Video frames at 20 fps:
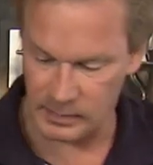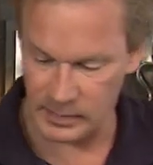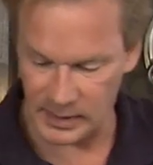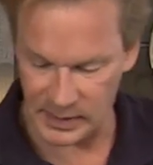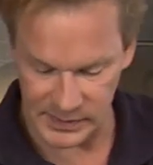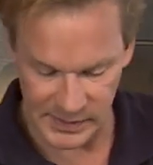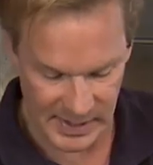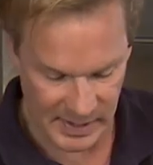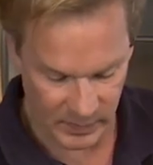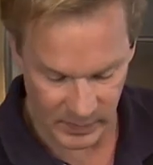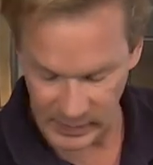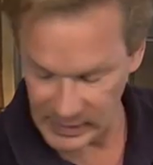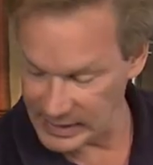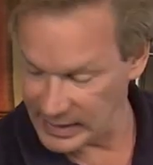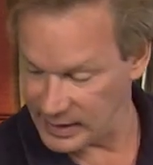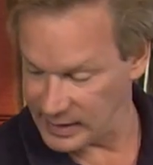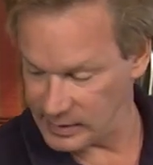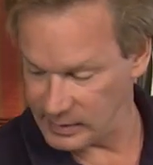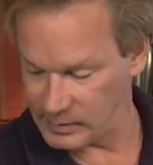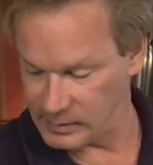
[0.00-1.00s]
because I would
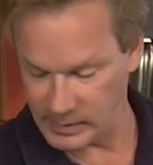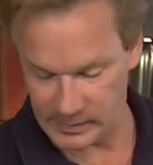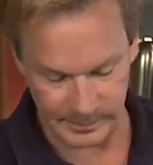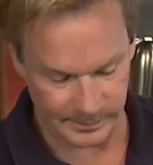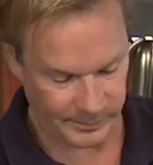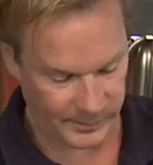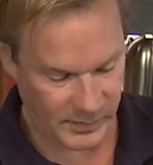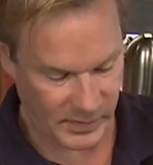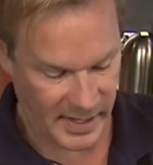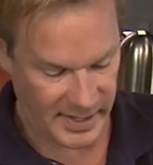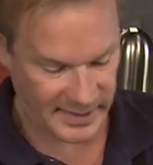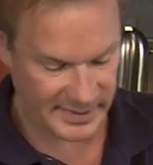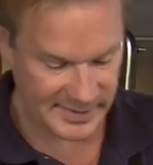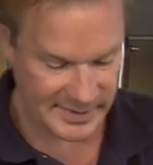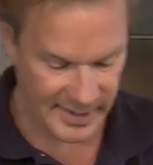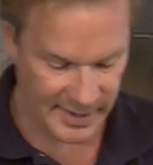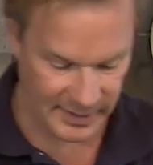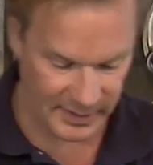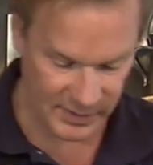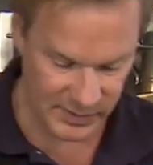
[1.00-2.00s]
get like
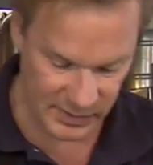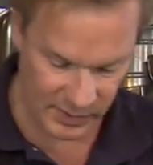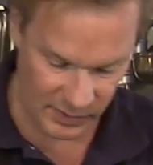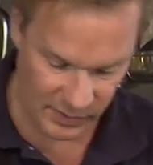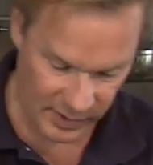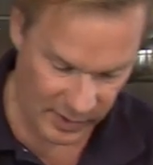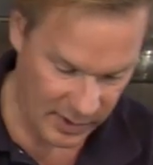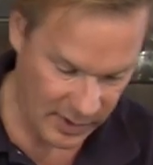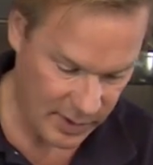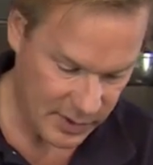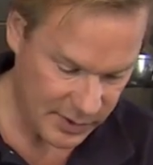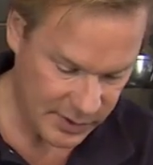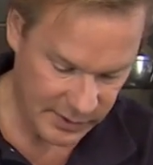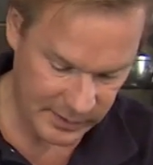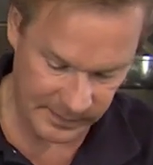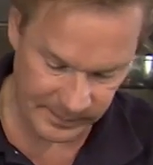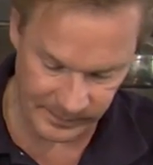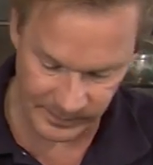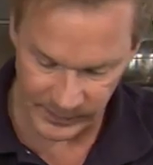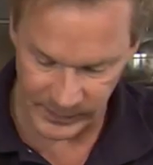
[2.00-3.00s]
seconds and thirds.
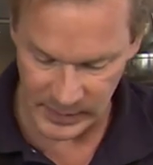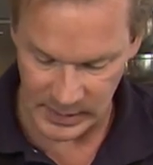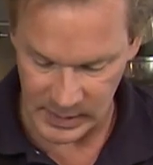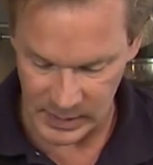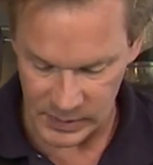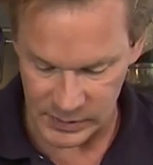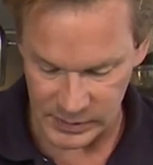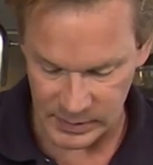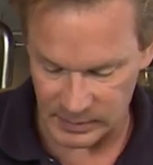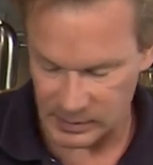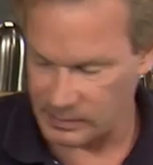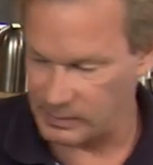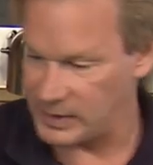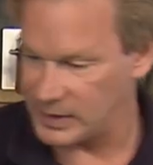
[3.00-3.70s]
So I'm going to